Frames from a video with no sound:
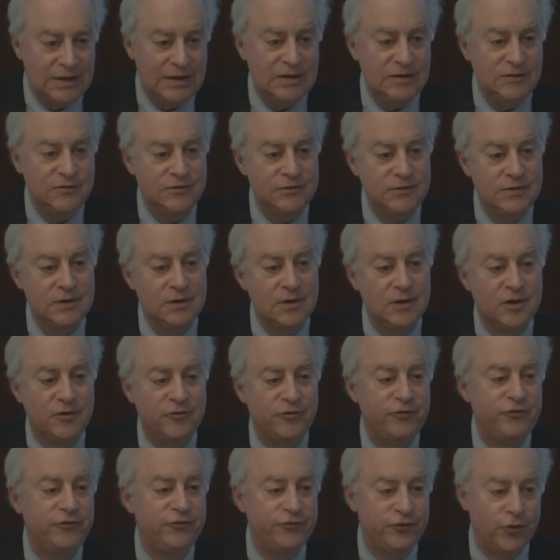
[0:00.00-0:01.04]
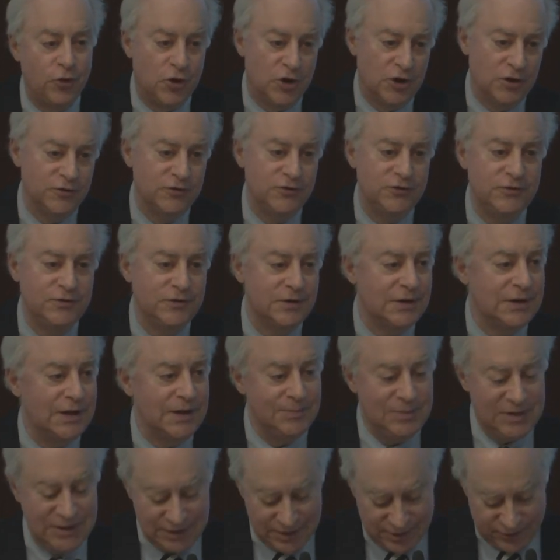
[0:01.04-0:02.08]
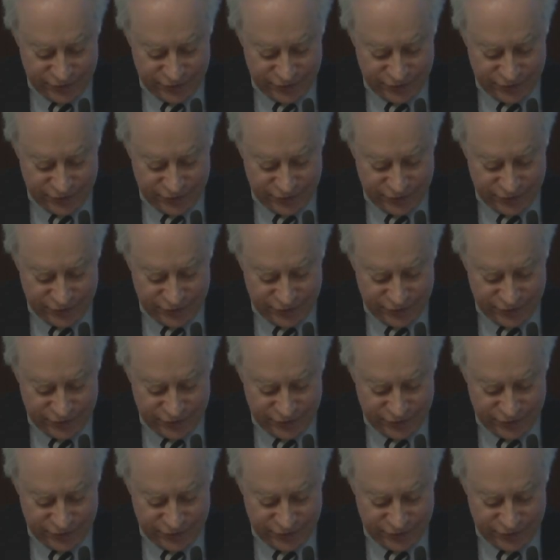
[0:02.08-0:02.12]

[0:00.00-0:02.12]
he's still a force, and I mean a